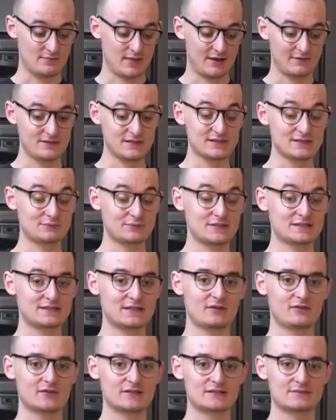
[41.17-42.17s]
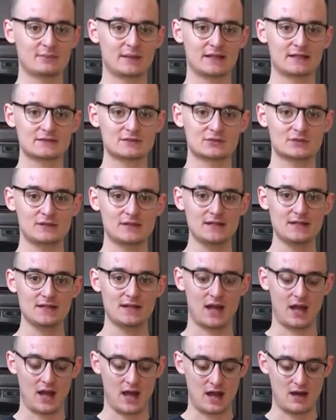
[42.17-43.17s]
Everything's pretty self-explanatory.
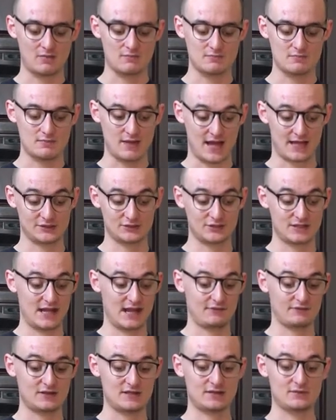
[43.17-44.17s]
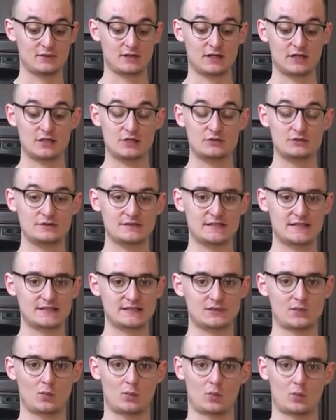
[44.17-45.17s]
Actually, everything we're going to use
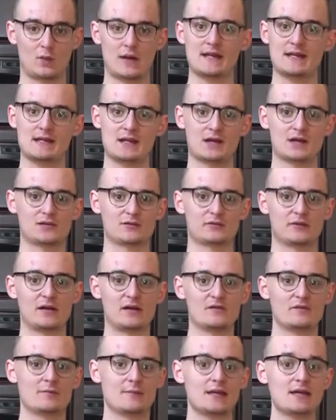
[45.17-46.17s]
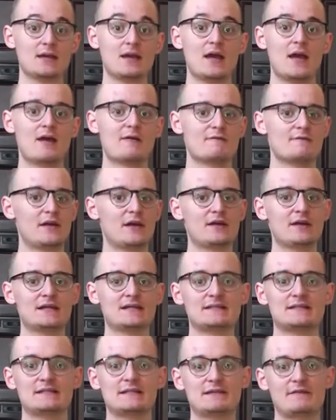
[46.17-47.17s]
is right here in front of me. Very
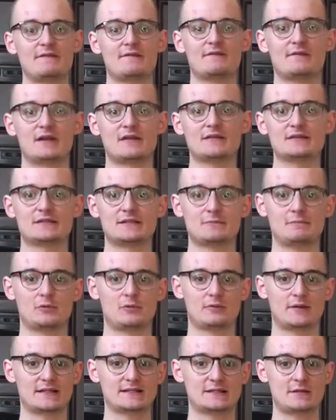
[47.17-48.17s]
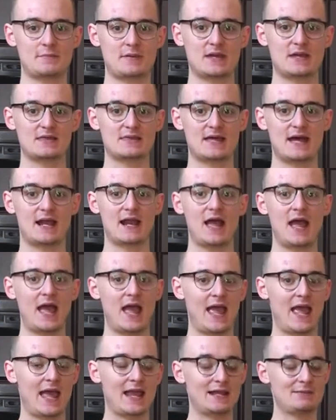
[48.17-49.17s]
easy, very simple recipe that
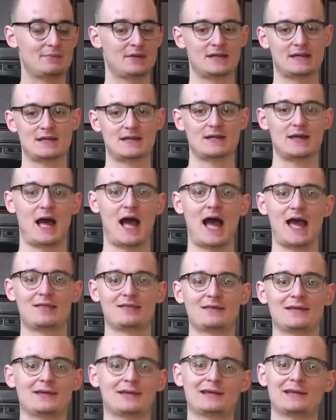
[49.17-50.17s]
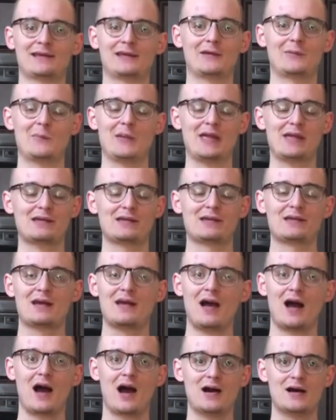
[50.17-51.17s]
anybody, I think, can make.
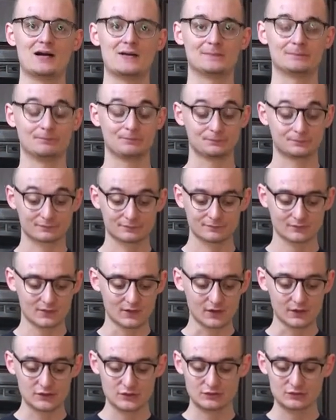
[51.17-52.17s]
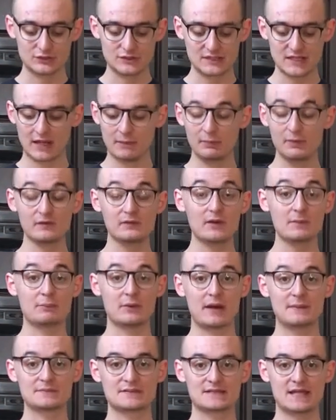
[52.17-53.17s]
So just a couple of our
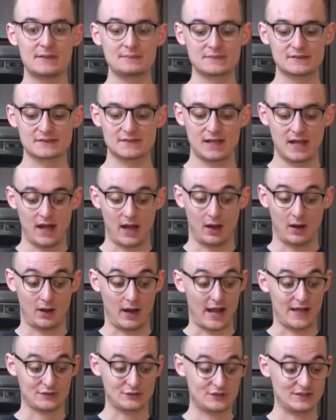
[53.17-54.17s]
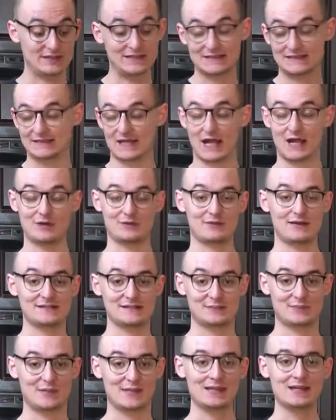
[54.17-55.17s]
prep steps, or actually the entire
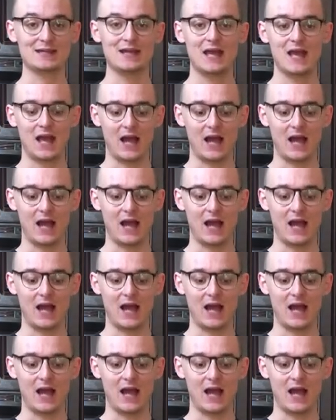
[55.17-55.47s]
recipe.